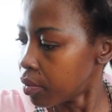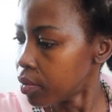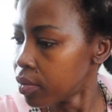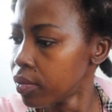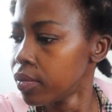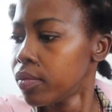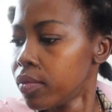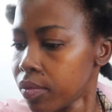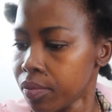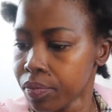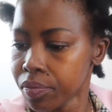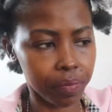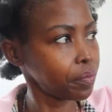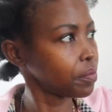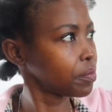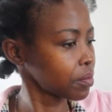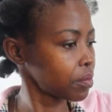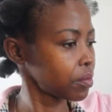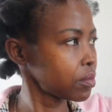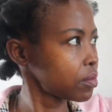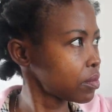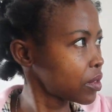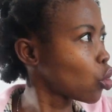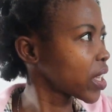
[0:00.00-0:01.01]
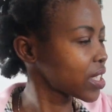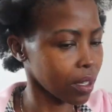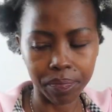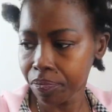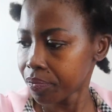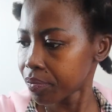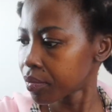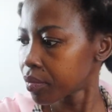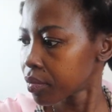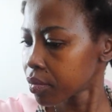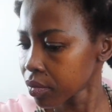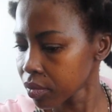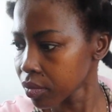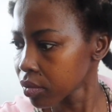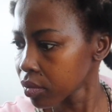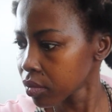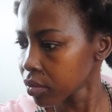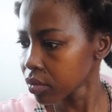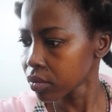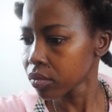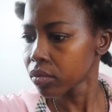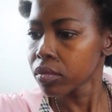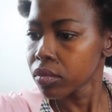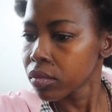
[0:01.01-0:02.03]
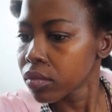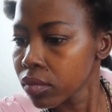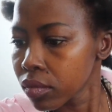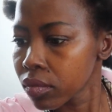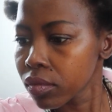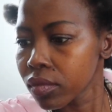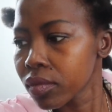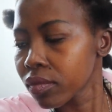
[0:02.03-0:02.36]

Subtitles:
as good as, yeah, it was not